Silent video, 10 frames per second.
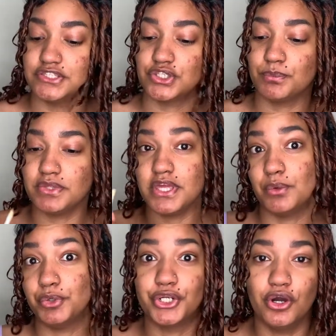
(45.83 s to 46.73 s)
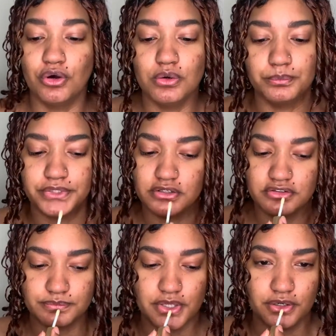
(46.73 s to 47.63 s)
is gonna be it. We're gonna hope that it
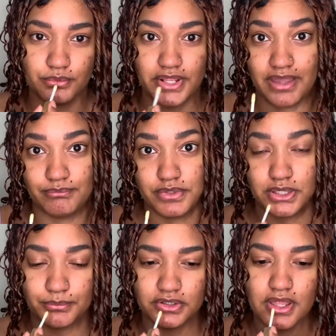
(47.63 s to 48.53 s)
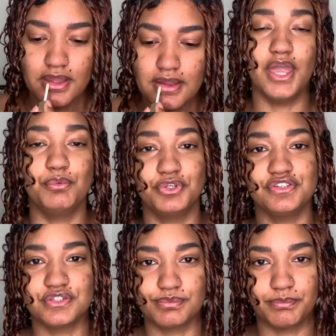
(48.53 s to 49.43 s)
looks better when I have makeup on. And we're gonna
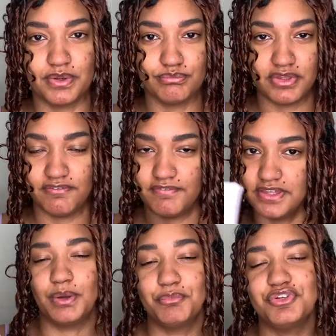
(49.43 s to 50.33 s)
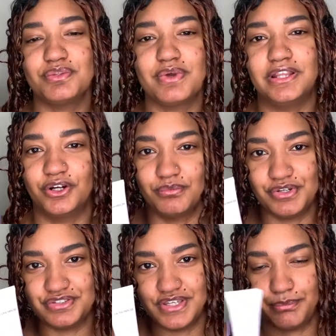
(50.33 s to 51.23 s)
start by priming my face. I'm using my Laura
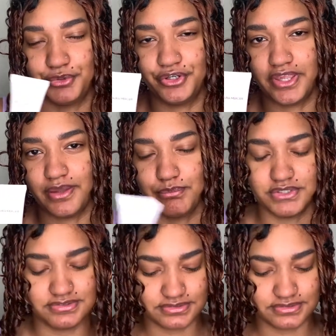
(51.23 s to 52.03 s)
Mercier Pure Canvas.